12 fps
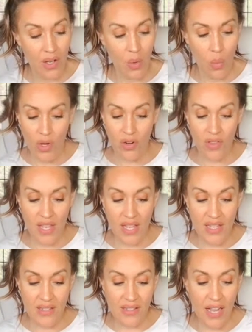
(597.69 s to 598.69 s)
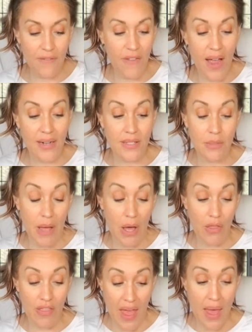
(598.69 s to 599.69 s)
what are the inside facts
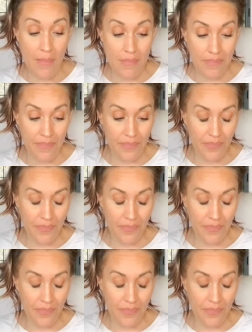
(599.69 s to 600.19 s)
about them?